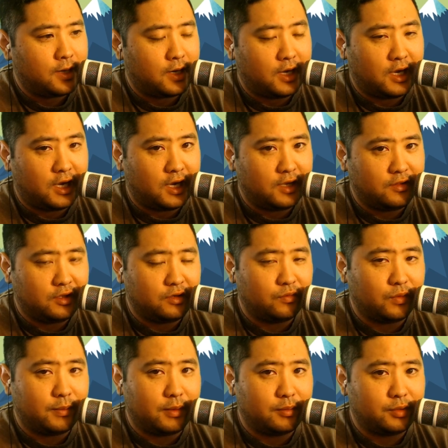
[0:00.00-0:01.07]
And then
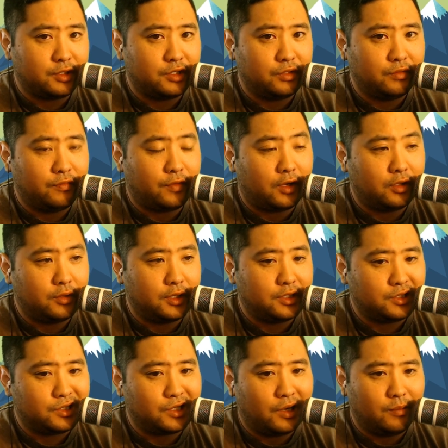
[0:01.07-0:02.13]
remember to follow
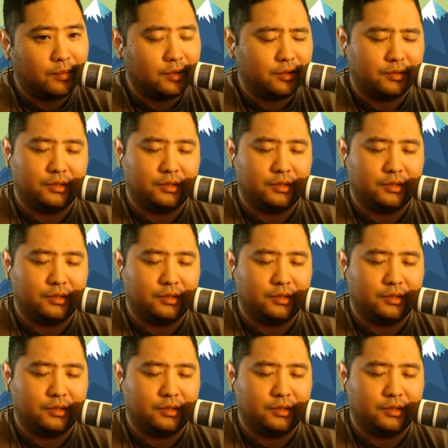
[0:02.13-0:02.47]
and sub.